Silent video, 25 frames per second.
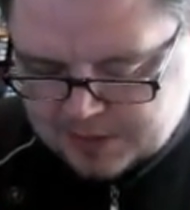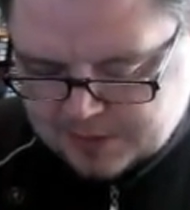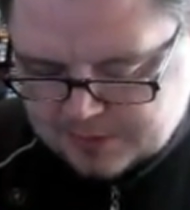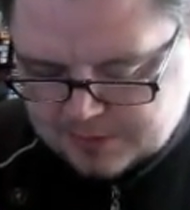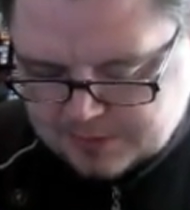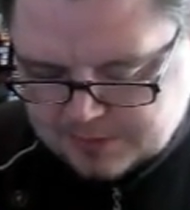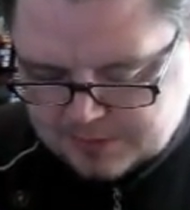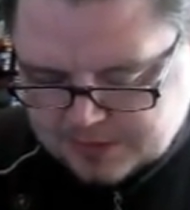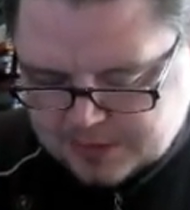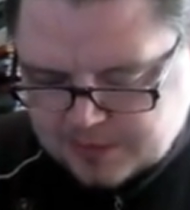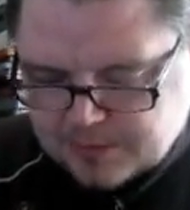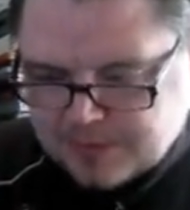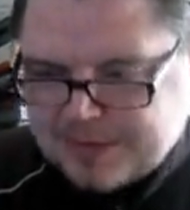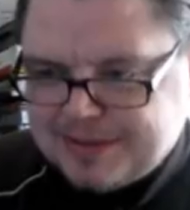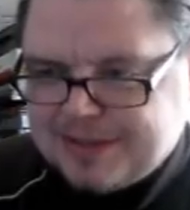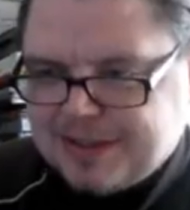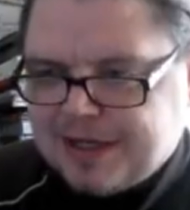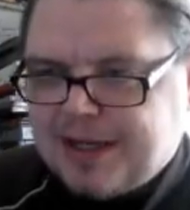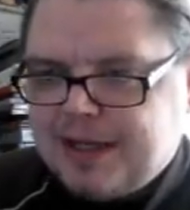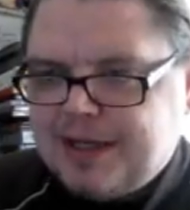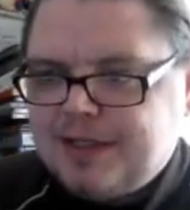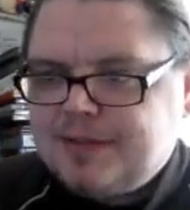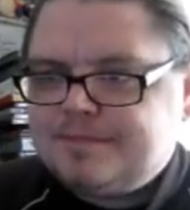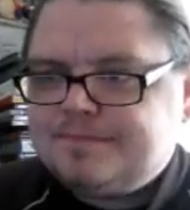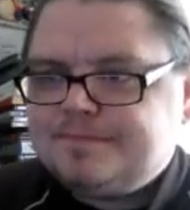
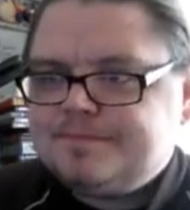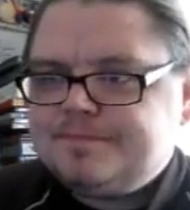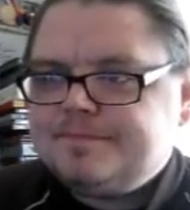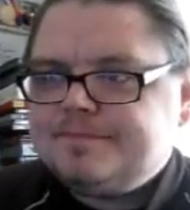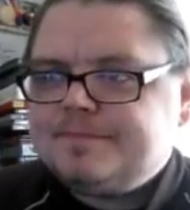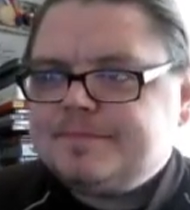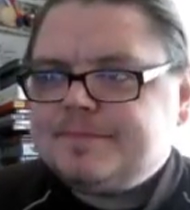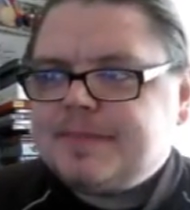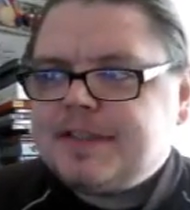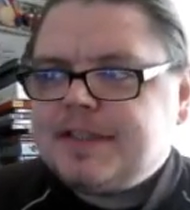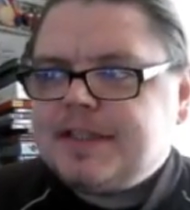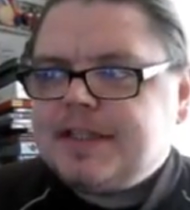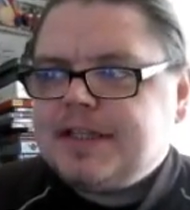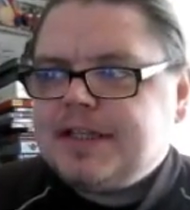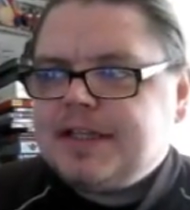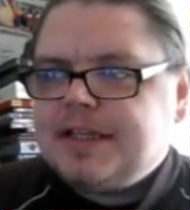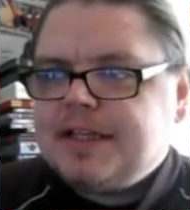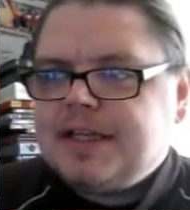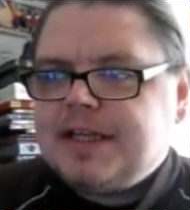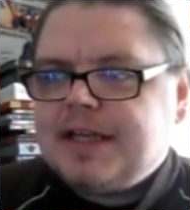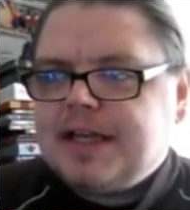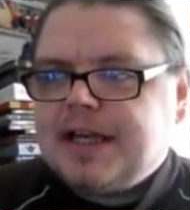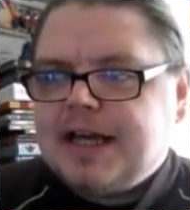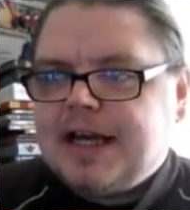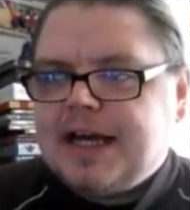scimitar,
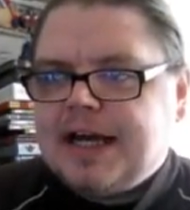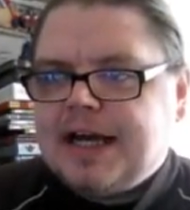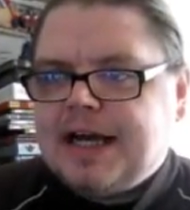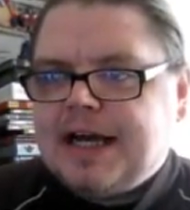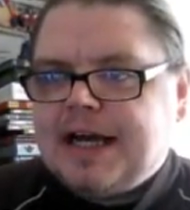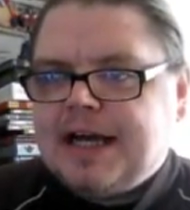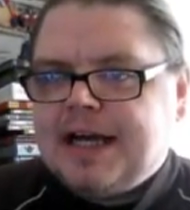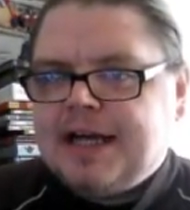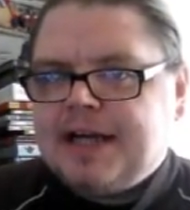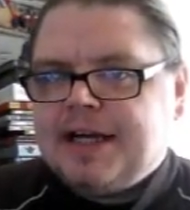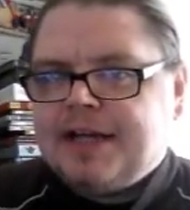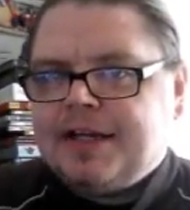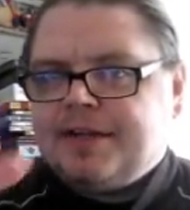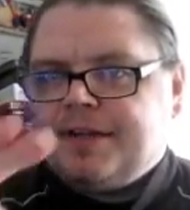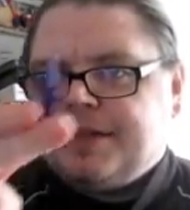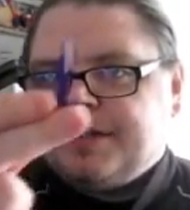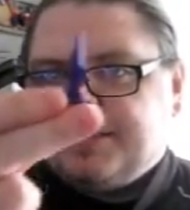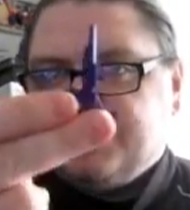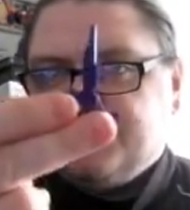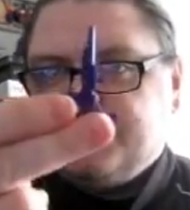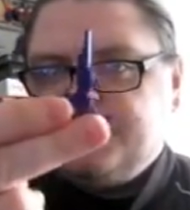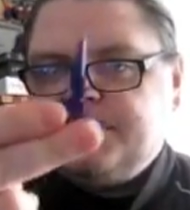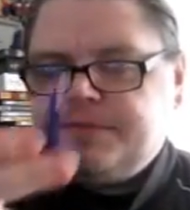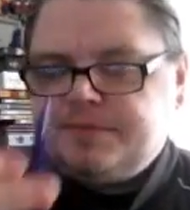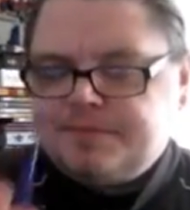and a
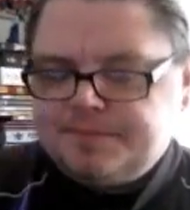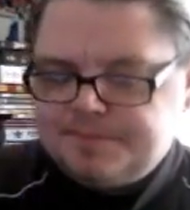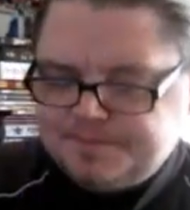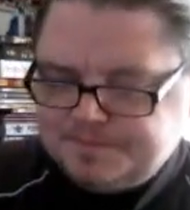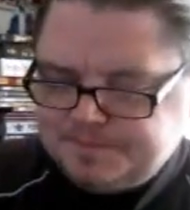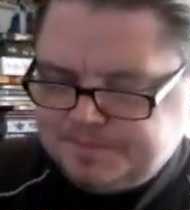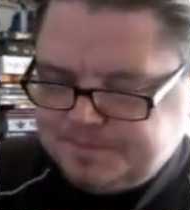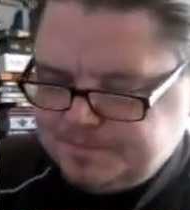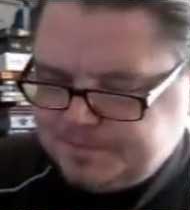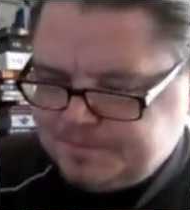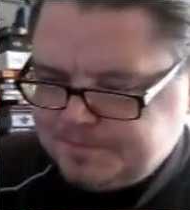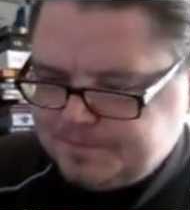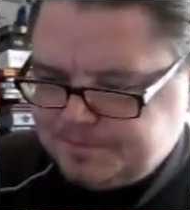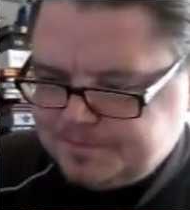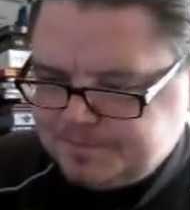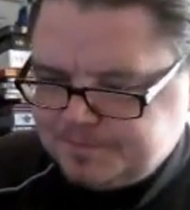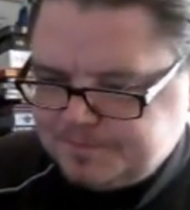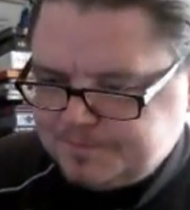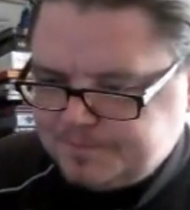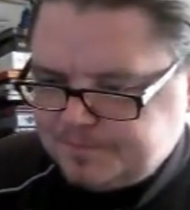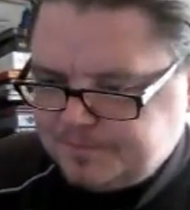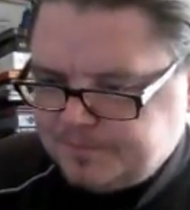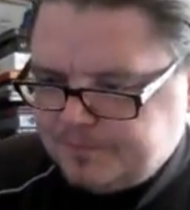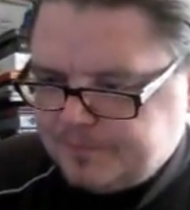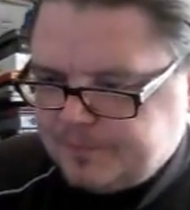gun,
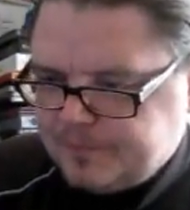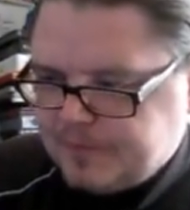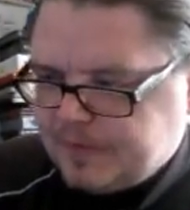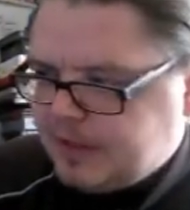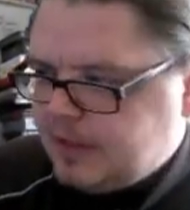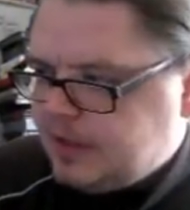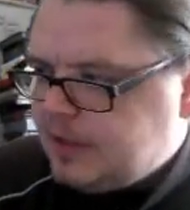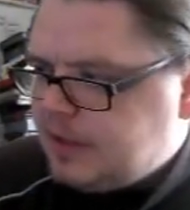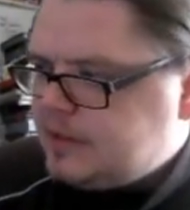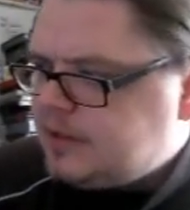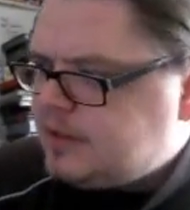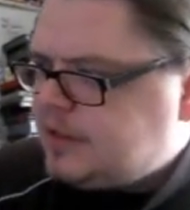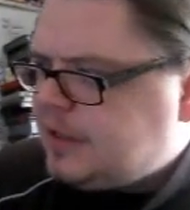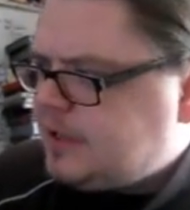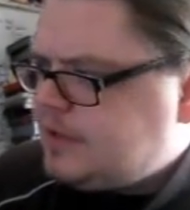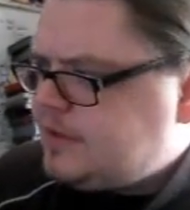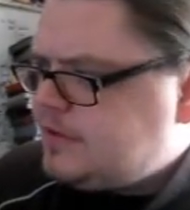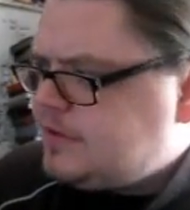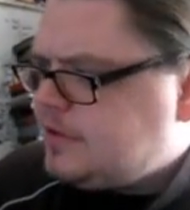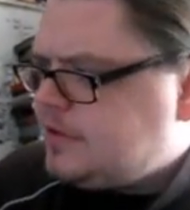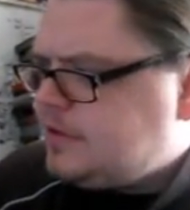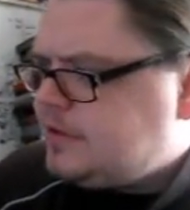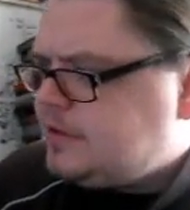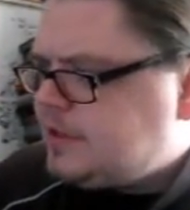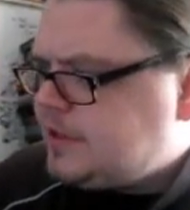an
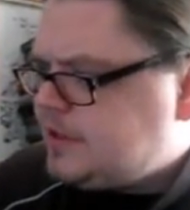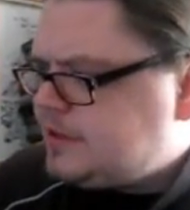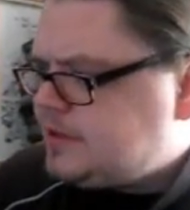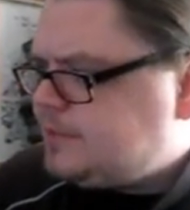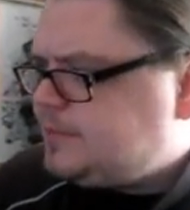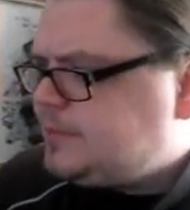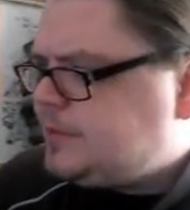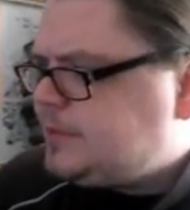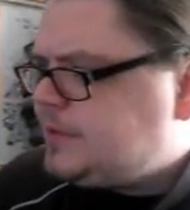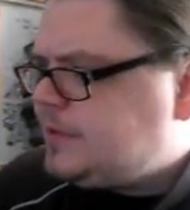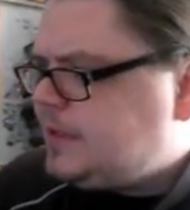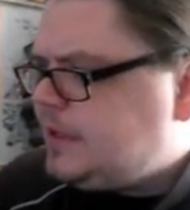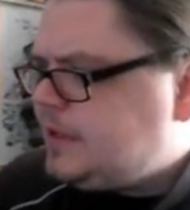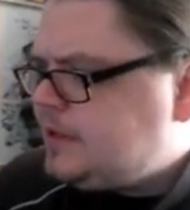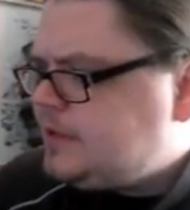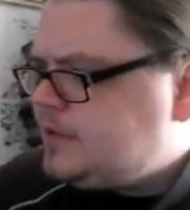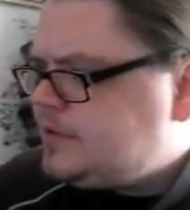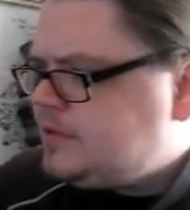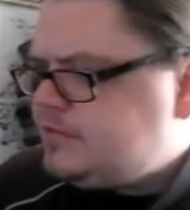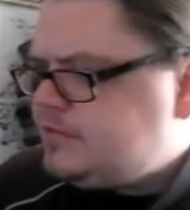electro displacer